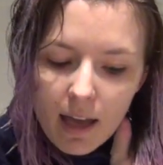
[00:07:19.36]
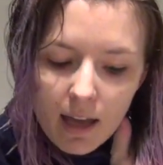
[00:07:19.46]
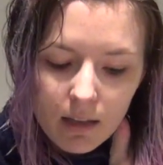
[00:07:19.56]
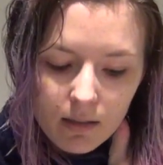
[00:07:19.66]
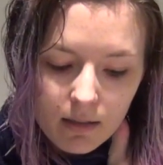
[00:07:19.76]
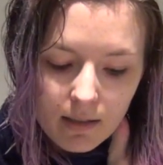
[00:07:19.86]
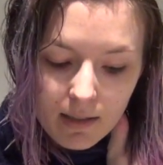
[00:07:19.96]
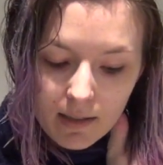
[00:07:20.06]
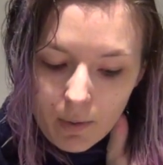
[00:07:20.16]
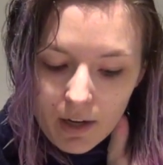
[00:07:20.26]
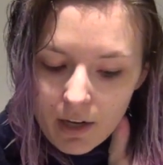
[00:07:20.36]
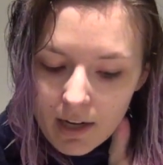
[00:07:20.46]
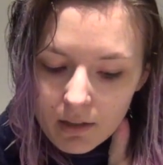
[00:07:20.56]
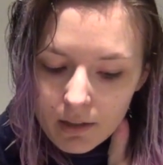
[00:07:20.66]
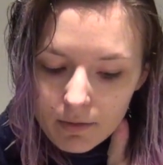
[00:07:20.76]
and this is why you
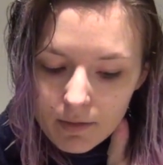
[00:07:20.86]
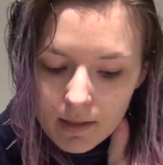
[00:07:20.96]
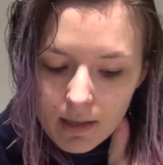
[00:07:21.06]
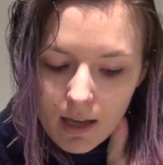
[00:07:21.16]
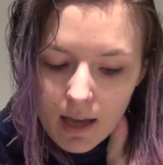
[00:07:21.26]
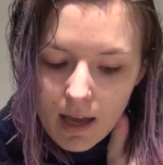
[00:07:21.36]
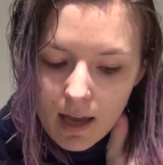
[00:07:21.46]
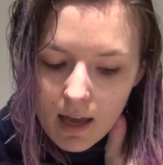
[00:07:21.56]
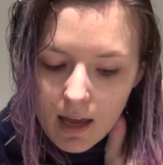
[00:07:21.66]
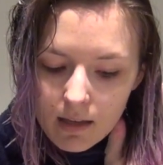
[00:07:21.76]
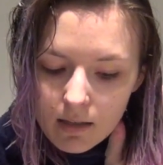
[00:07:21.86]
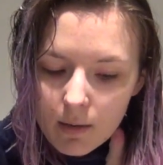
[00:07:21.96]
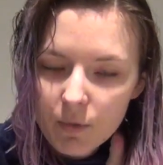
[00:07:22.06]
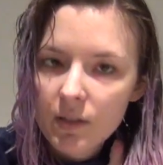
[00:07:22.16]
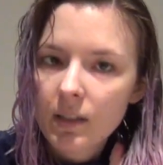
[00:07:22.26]
need gloves and
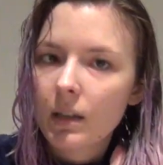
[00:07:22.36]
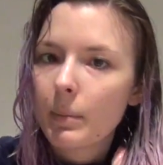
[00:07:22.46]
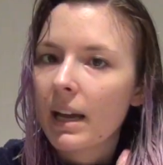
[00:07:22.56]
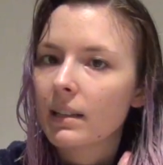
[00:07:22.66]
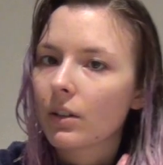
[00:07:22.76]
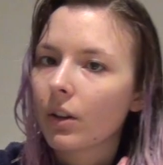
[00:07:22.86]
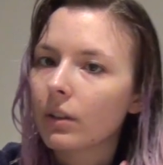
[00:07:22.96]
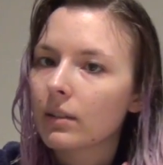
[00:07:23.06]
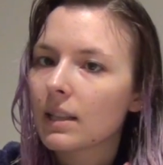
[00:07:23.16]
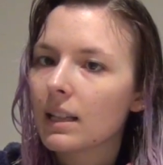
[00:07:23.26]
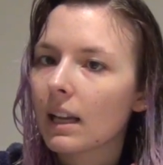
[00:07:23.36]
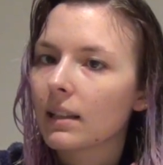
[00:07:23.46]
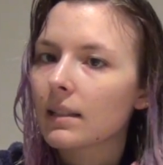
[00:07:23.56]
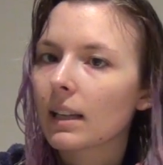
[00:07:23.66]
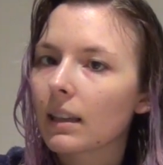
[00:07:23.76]
I'm just going to paint it on to the
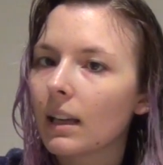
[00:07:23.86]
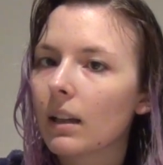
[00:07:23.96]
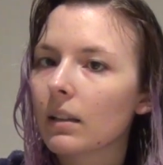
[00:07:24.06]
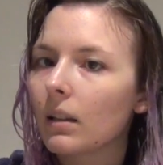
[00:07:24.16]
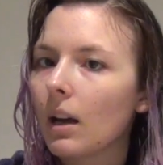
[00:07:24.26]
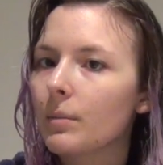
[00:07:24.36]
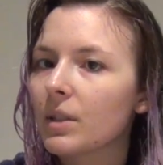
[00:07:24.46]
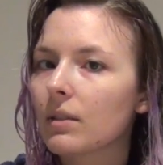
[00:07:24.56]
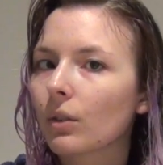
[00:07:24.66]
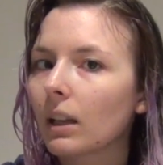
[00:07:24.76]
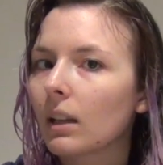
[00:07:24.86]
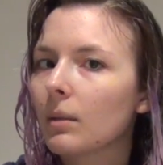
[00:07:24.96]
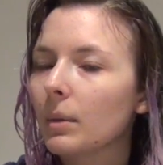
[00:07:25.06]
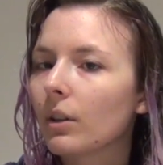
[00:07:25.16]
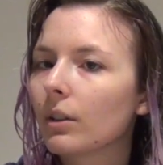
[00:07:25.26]
ends like that. I'm just looking in
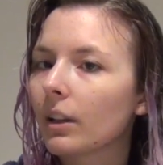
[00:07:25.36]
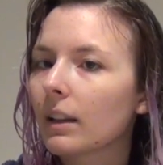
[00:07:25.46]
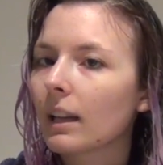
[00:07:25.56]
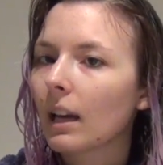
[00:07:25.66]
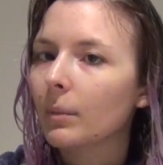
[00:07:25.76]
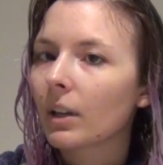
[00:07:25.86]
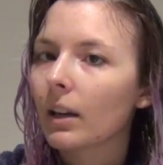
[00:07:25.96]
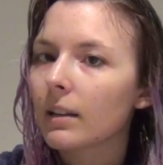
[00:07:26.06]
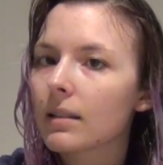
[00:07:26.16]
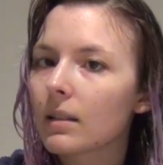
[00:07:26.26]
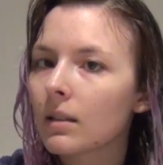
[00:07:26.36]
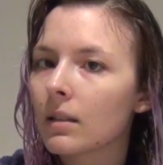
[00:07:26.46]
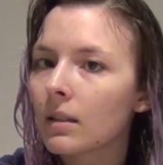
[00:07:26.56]
the mirror, not at the camera guys.